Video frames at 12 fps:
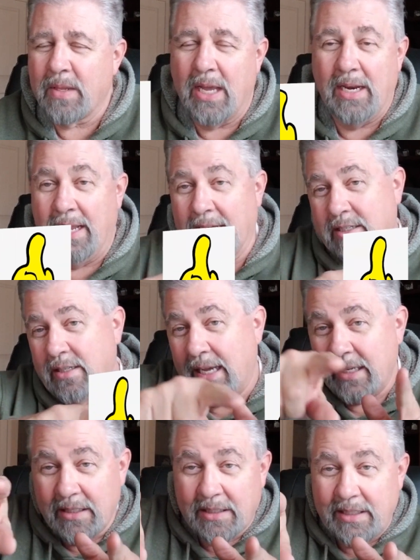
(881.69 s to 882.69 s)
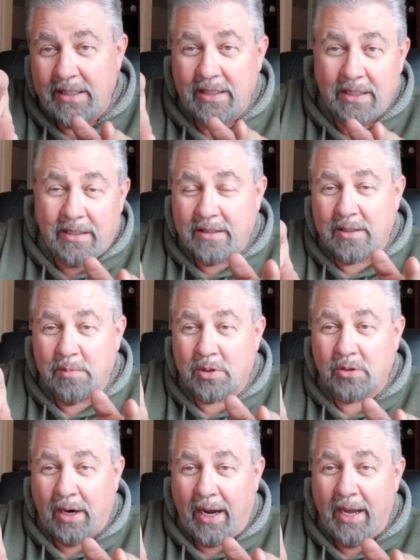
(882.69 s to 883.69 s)
And next to that, you see the little
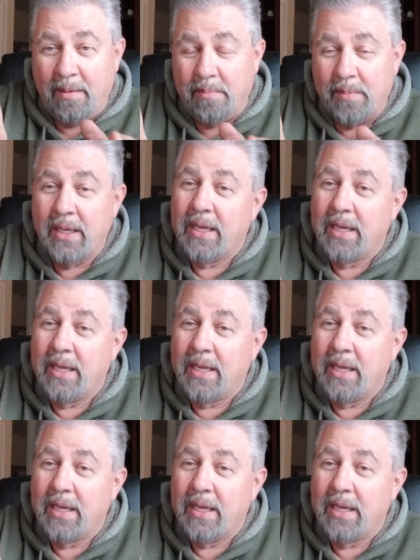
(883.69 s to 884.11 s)
subscribe.